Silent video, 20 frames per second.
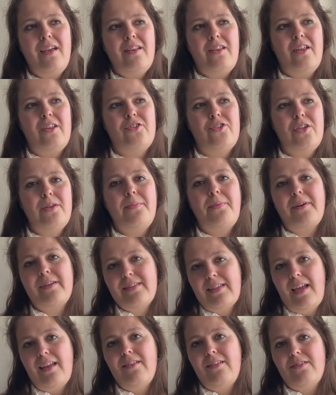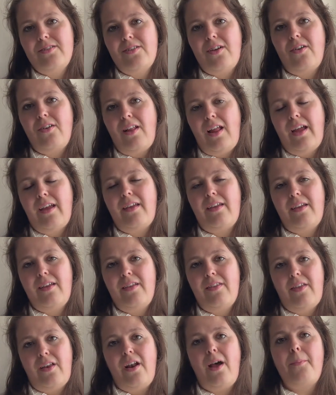the cheaper sandals are like
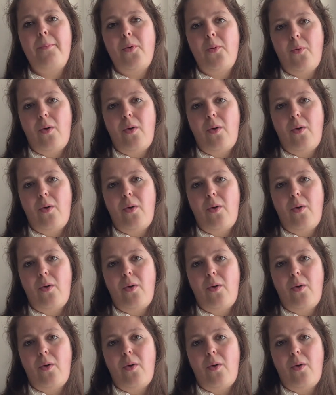the number